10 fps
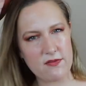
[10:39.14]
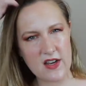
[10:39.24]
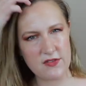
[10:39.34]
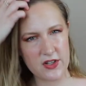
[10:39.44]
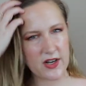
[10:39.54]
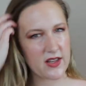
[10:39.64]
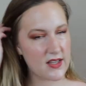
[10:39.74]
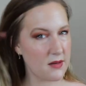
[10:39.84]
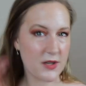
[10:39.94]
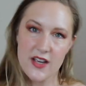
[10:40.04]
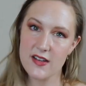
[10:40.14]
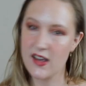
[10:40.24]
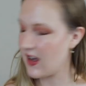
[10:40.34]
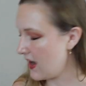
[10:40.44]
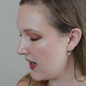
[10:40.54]
favorite or anything, but
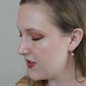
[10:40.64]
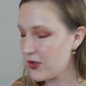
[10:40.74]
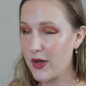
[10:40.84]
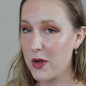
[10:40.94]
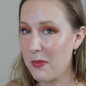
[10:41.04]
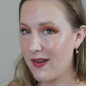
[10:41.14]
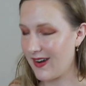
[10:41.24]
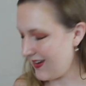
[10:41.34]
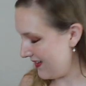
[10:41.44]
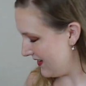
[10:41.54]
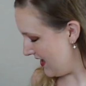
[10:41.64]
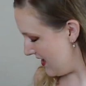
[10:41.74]
I enjoyed opening it.